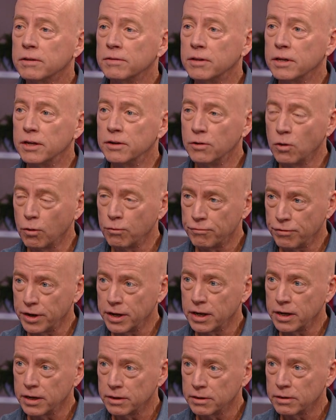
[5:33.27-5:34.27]
the no
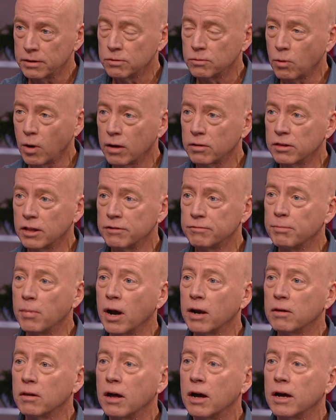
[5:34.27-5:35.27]
feeding wildlife
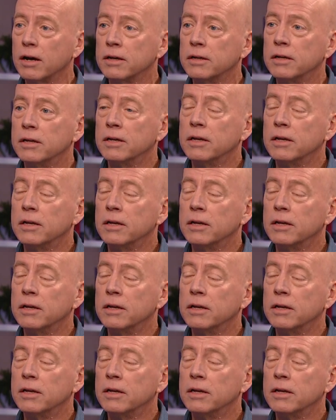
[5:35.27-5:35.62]
bylaw,